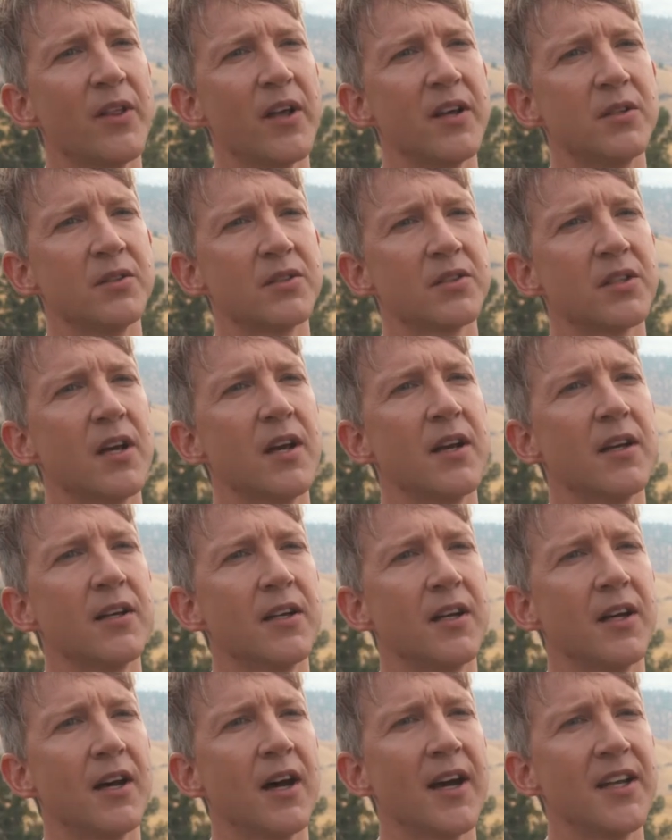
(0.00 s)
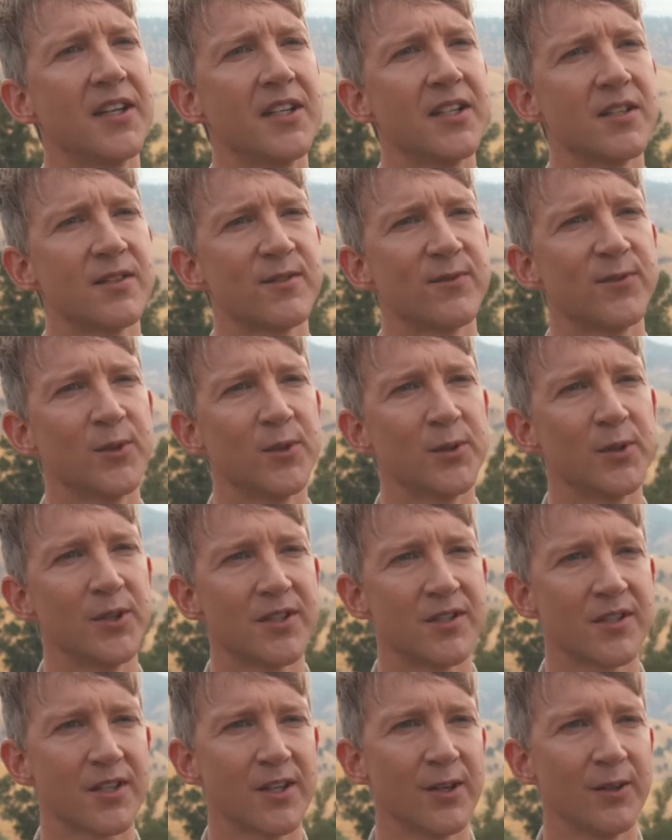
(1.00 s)
those ideas
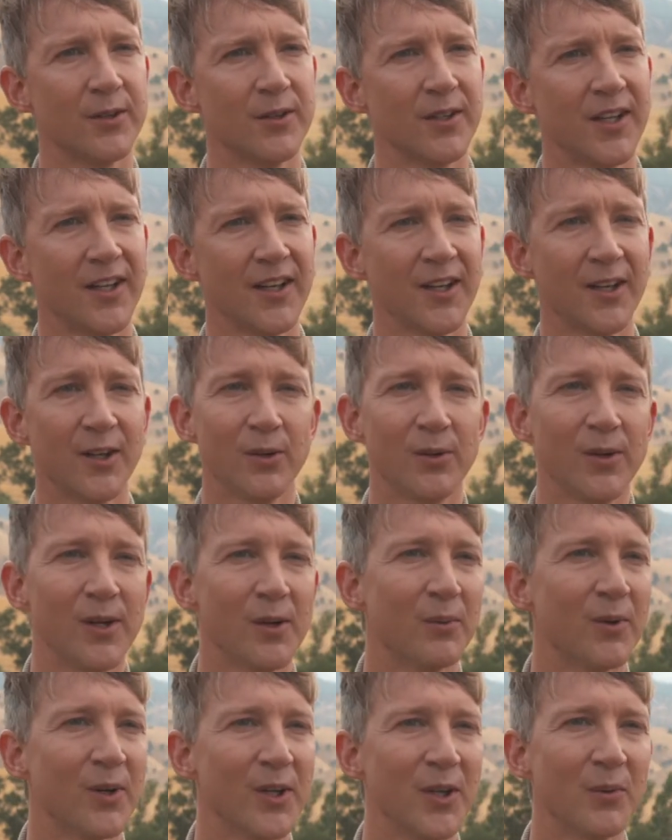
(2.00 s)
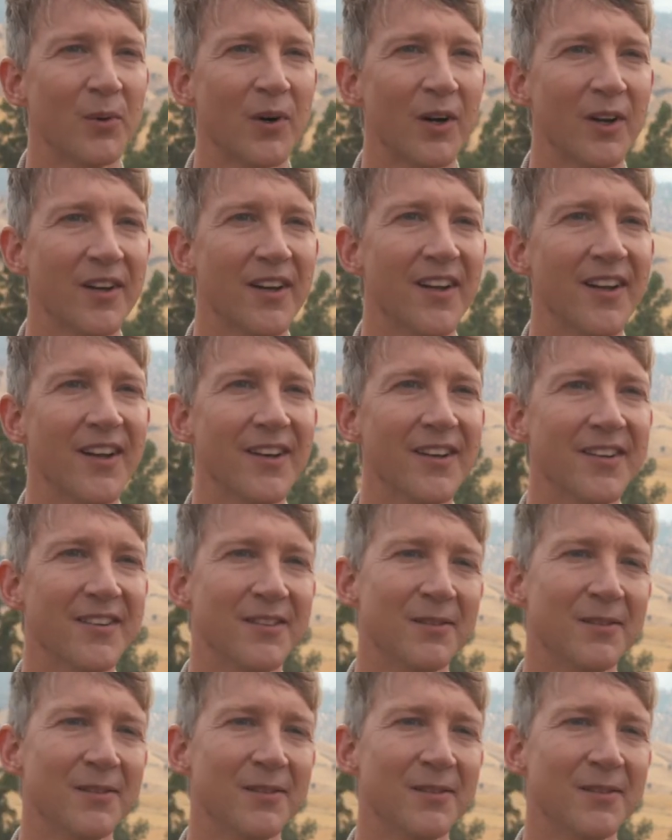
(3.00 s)
forward. So call it what you want. And